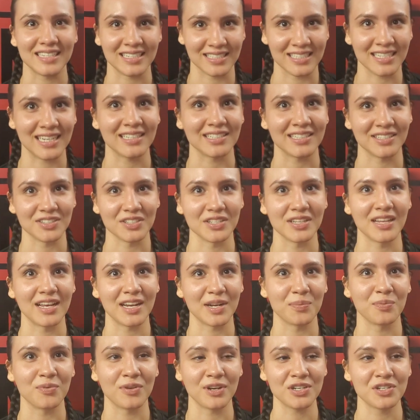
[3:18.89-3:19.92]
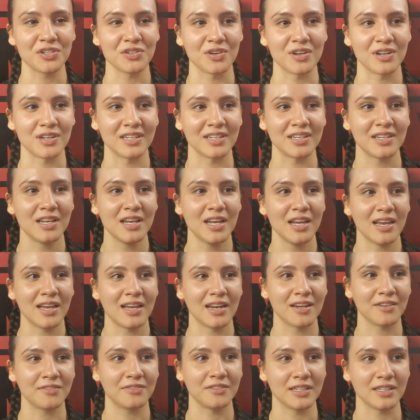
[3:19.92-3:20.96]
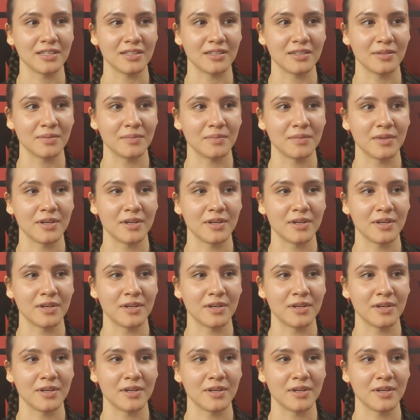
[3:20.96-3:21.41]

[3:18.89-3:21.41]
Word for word: Exactly. There's a lot of pressure on it, and I feel like